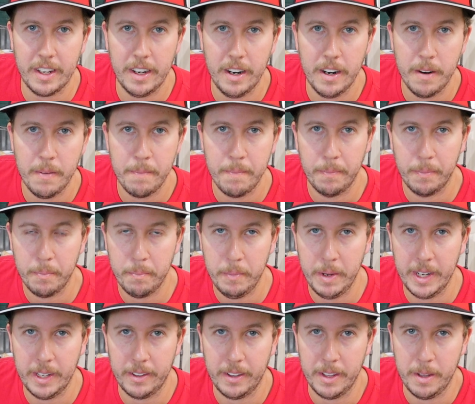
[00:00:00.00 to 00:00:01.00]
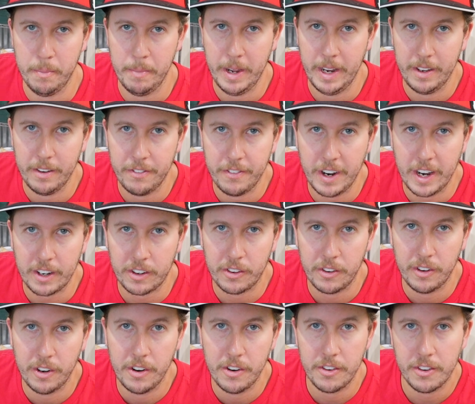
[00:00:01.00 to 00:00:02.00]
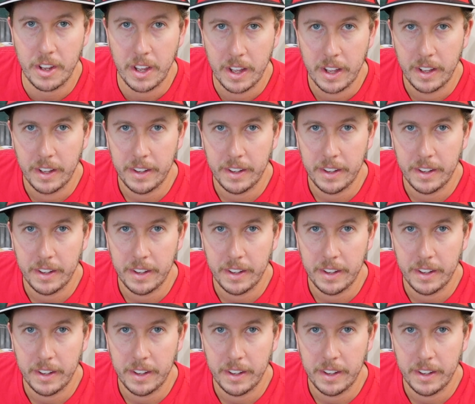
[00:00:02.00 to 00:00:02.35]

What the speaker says: there, mainly the manufacturers.